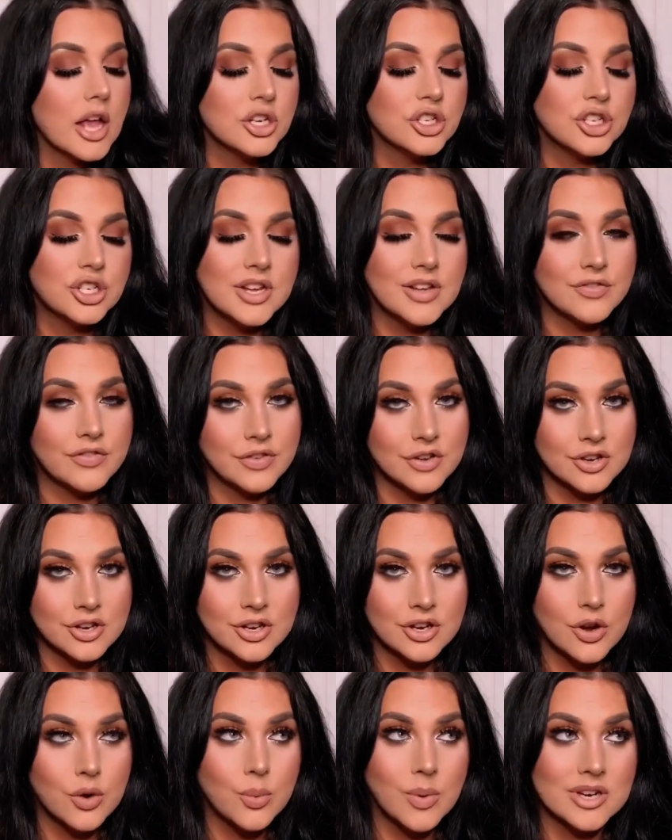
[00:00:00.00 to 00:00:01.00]
shit
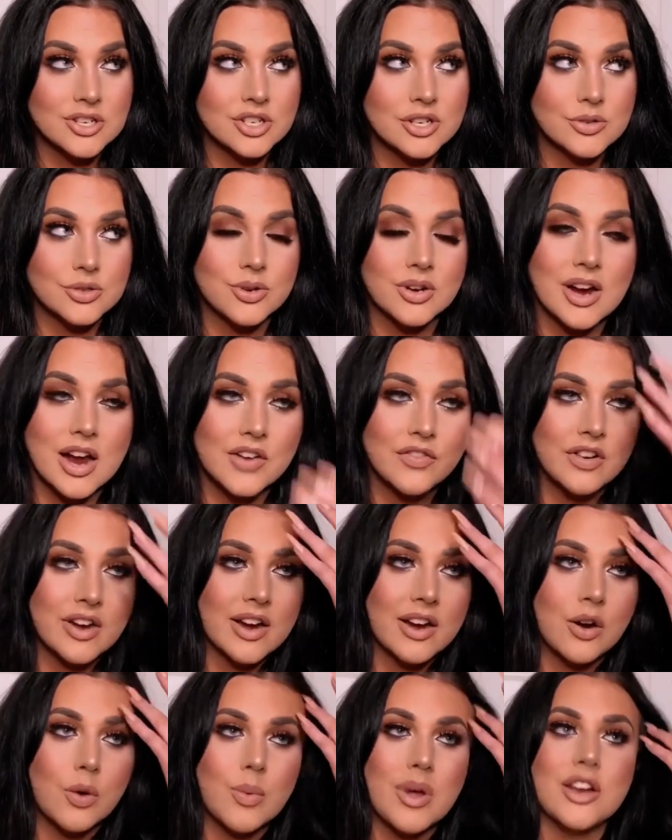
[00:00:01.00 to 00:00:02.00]
food when she was
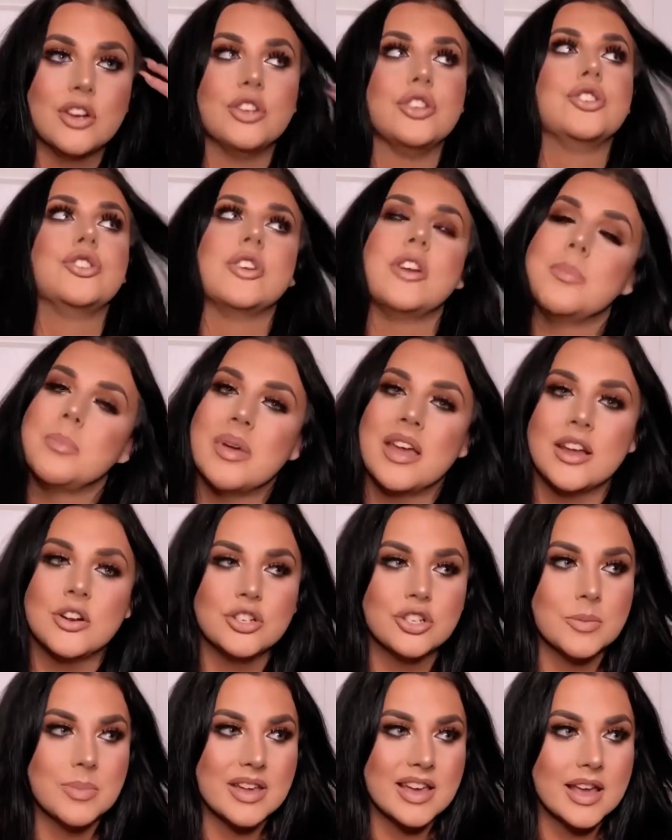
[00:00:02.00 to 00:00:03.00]
recovering, when you shouldn't be, and
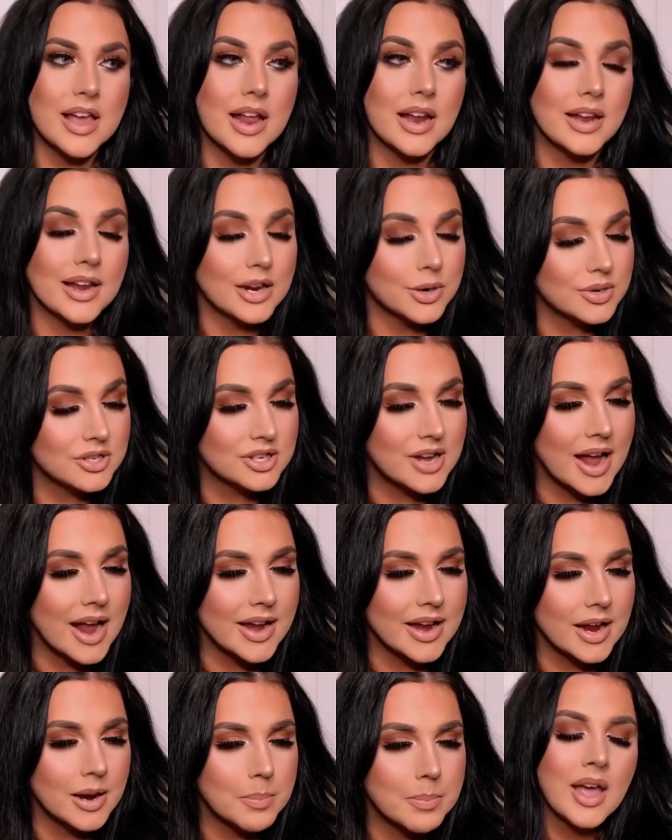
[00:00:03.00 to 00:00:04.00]
you should be liquid
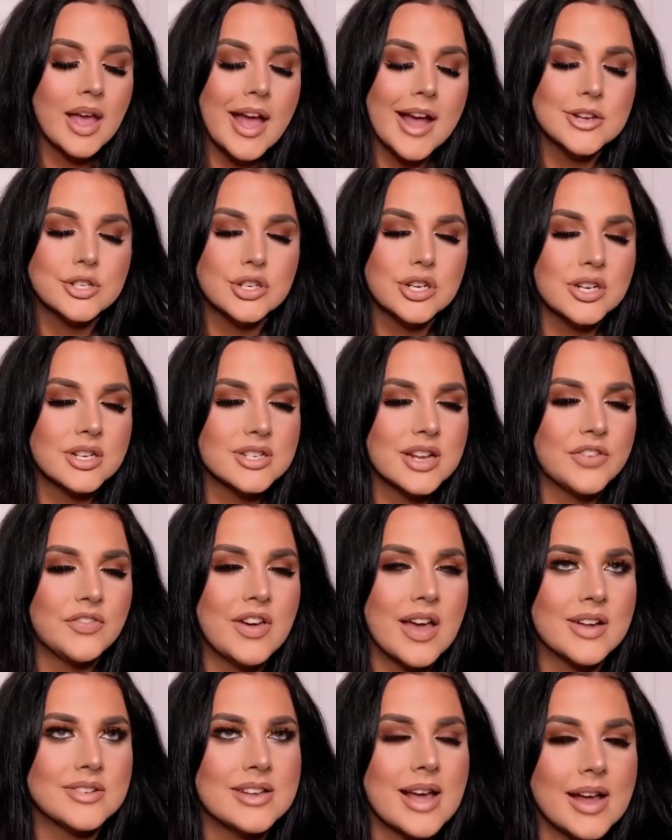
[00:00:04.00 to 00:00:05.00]
dieting. As soon as I
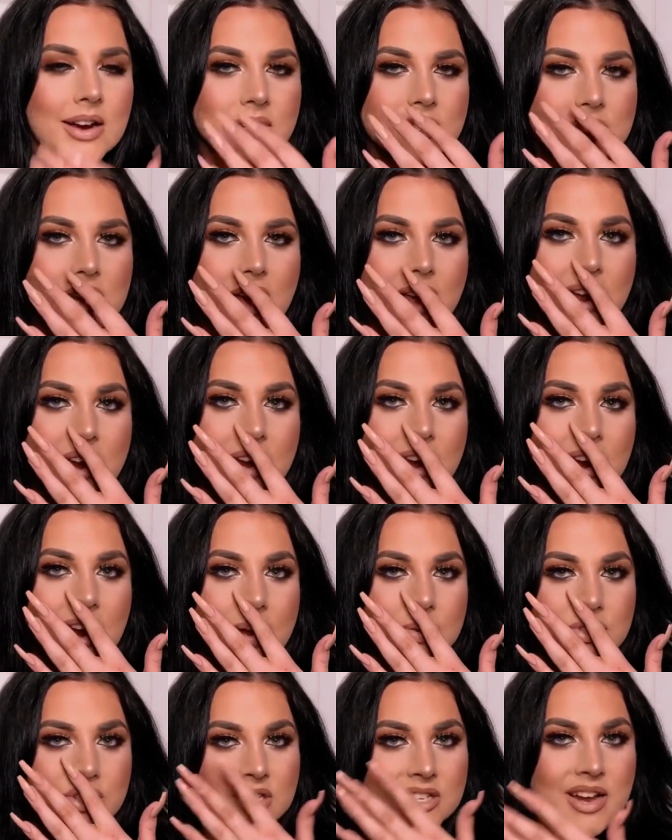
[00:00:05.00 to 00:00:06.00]
found out I could start eating,
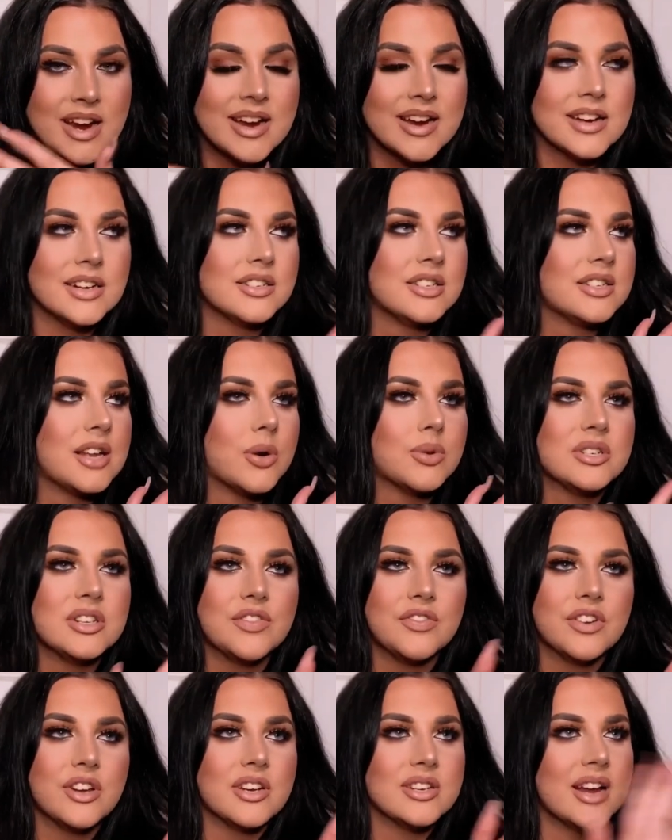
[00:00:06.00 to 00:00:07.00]
I was just eating
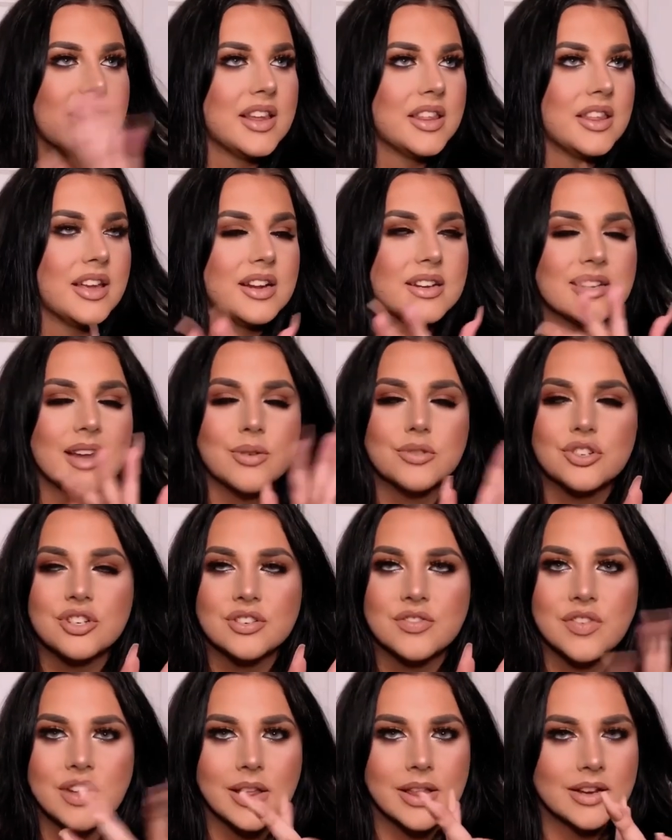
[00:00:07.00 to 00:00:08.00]
salty foods, anything, because I was
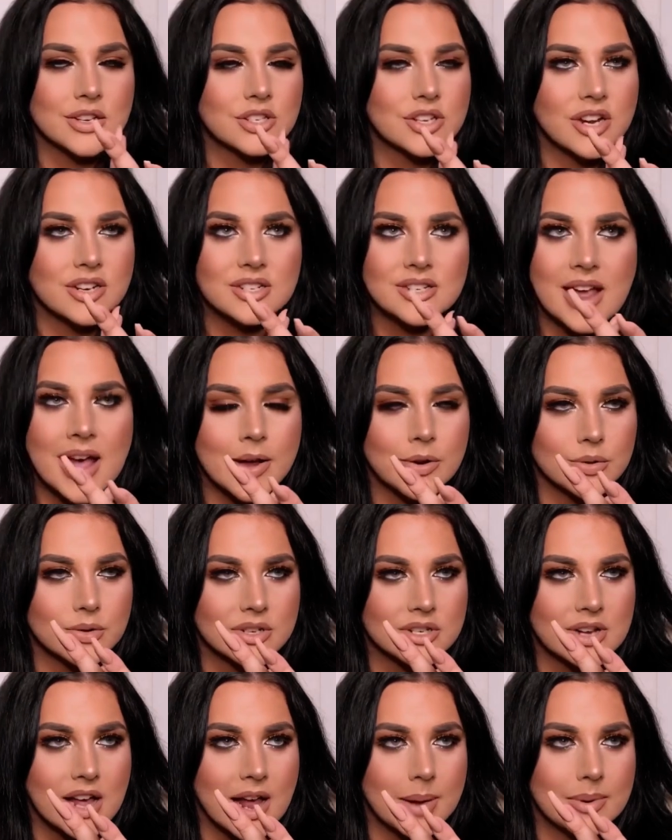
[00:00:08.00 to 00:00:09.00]
just feeling so down all
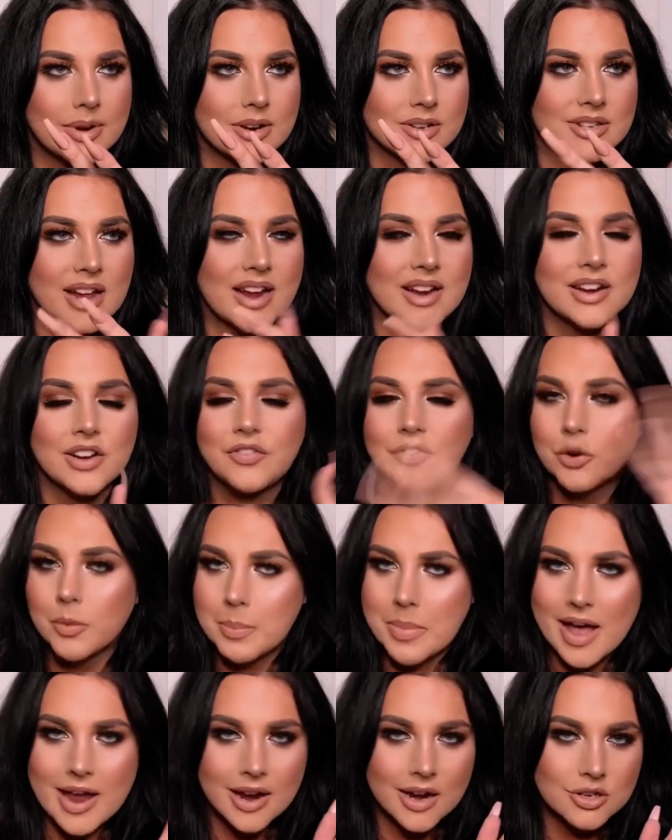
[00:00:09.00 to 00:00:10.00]
the time, and I was like, I need to feel
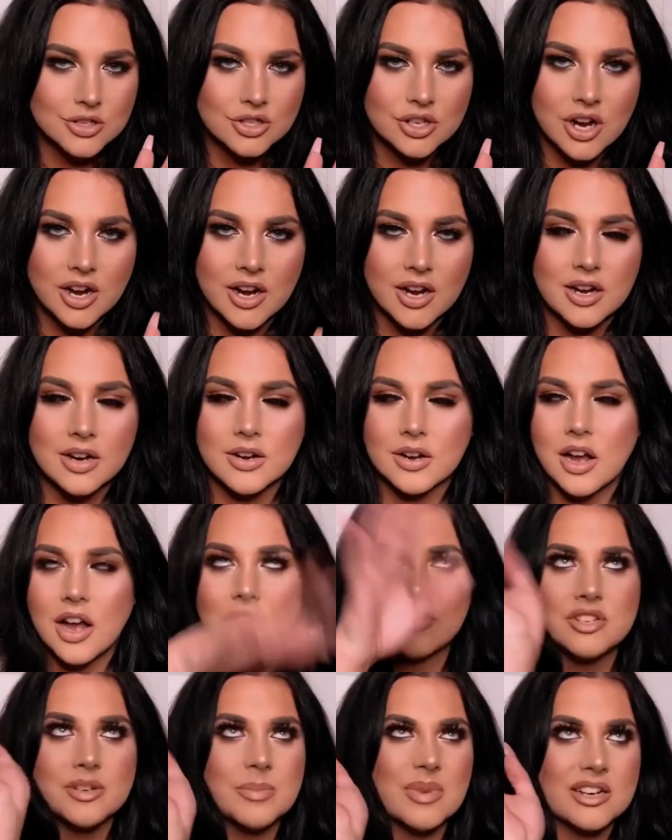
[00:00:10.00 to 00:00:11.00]
better. So
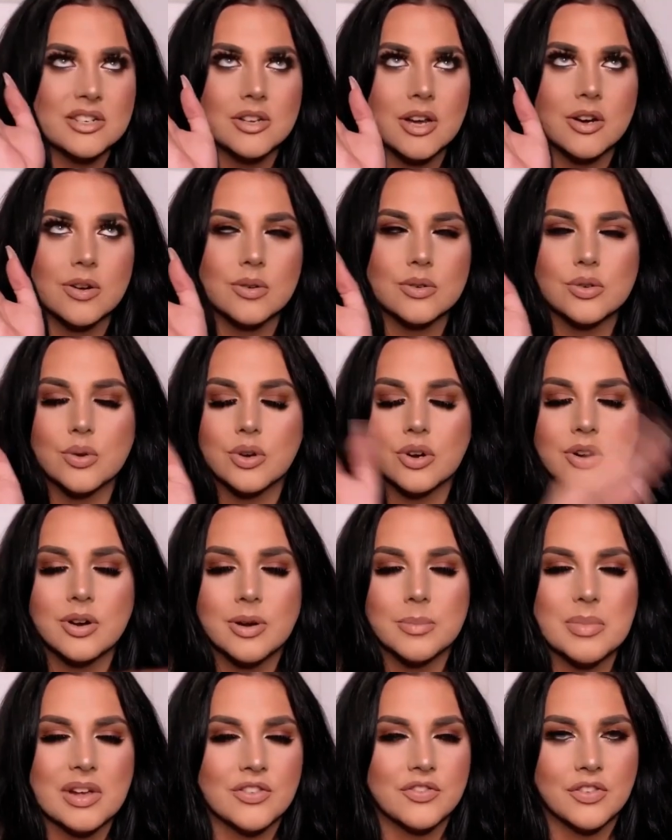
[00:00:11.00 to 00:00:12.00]
off to McDonald's,
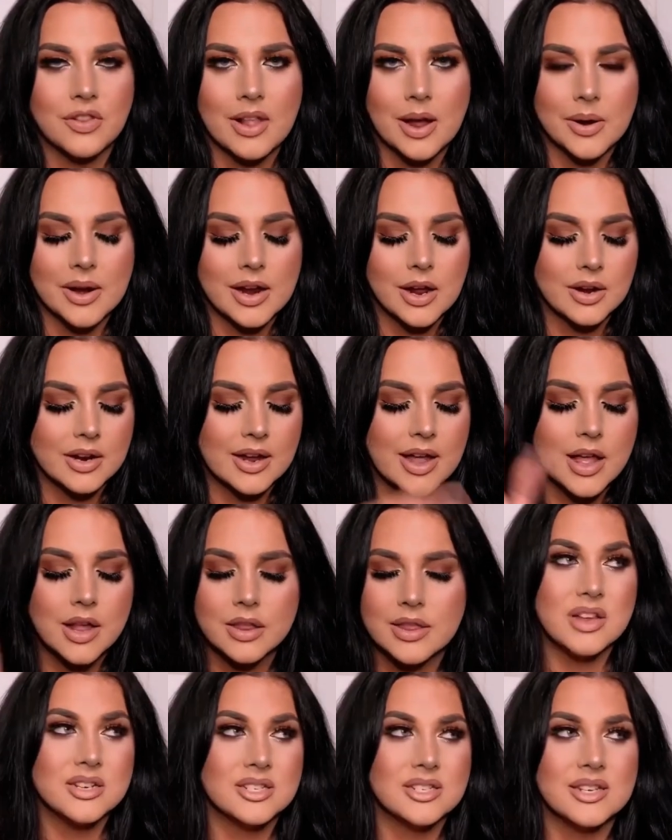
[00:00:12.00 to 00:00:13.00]
order a
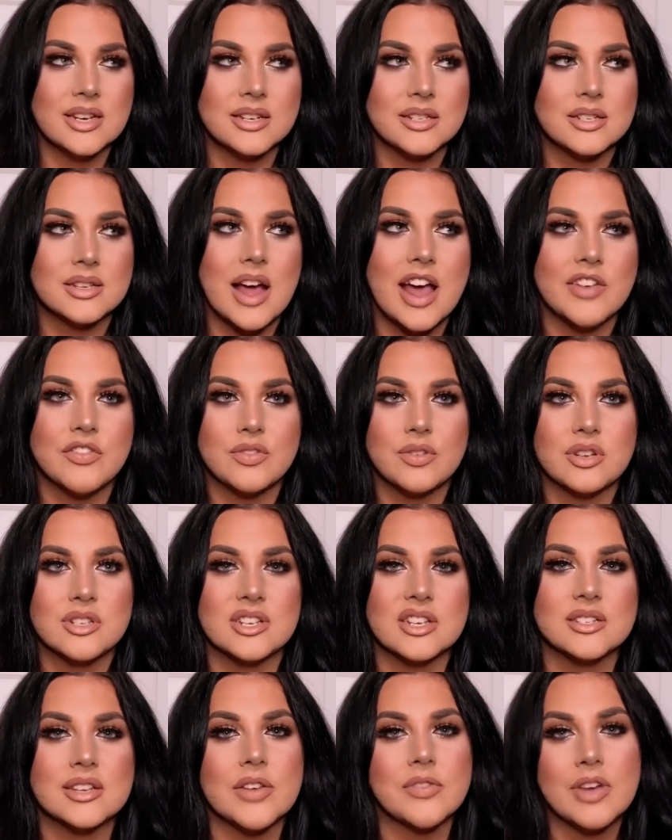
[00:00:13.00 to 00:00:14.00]
McFlurry, but since
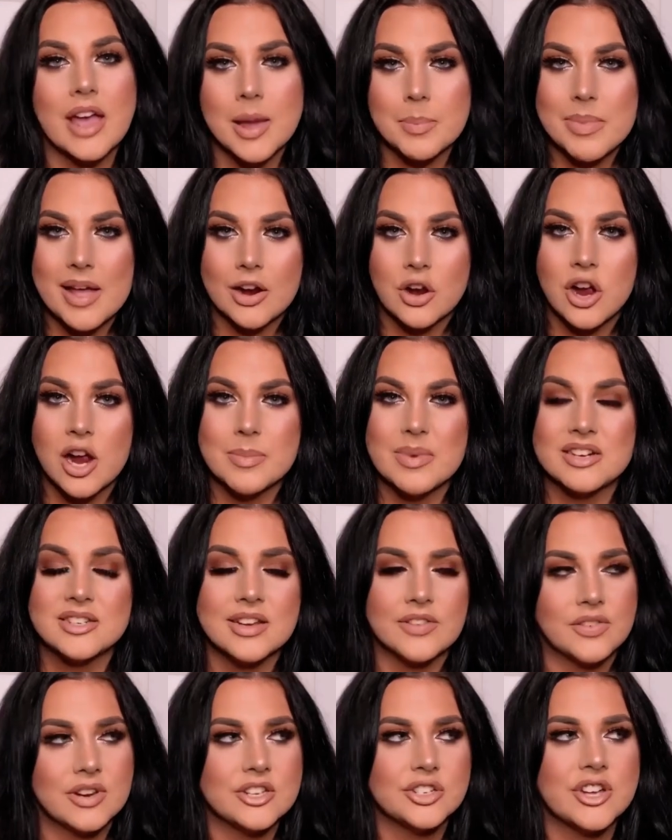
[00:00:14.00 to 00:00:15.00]
I've came back home, I
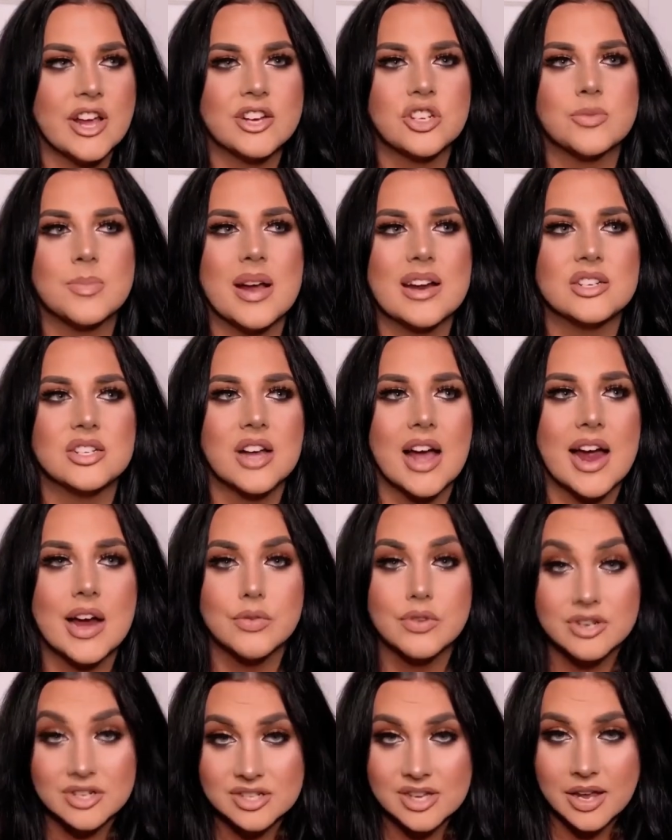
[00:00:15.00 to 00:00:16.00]
definitely changed my
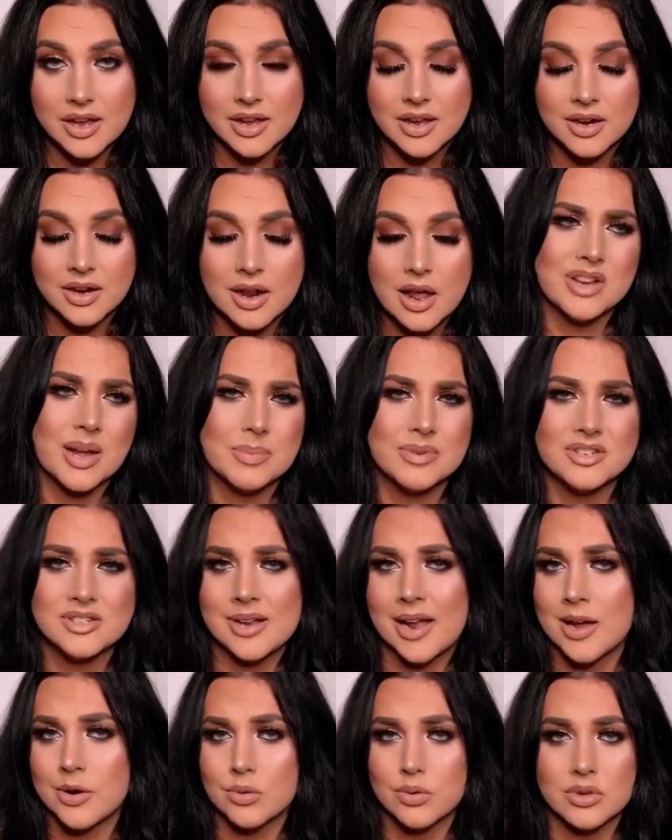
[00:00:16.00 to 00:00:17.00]
diet routine. I was up and
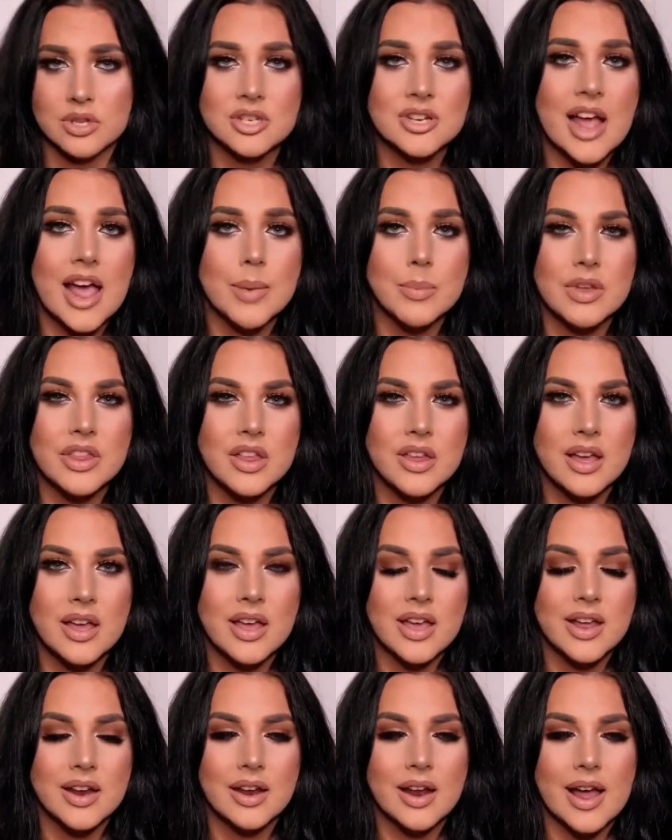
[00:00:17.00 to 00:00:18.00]
down all the time with
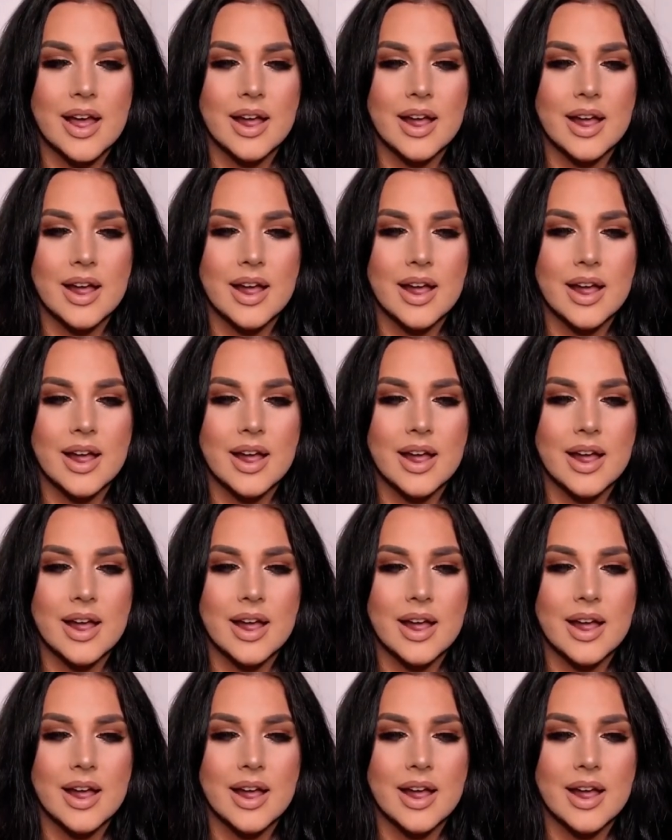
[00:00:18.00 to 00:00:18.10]
it, in